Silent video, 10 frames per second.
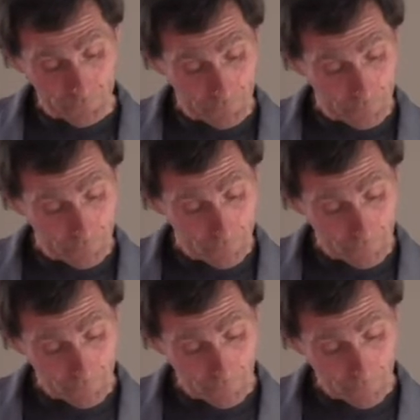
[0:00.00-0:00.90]

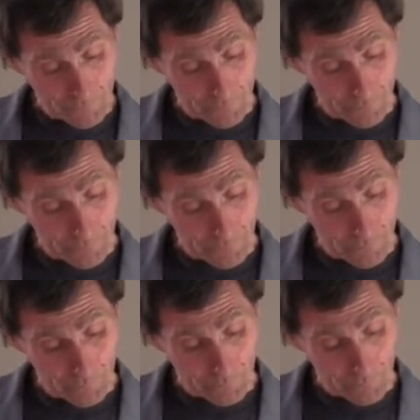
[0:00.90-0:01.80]

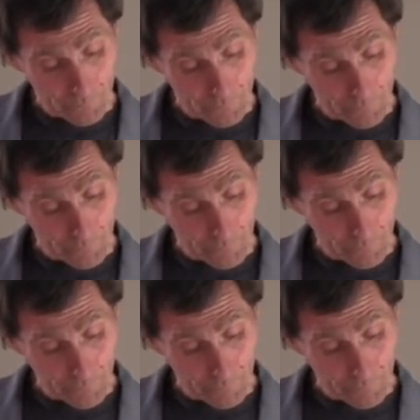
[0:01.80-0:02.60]
(silence)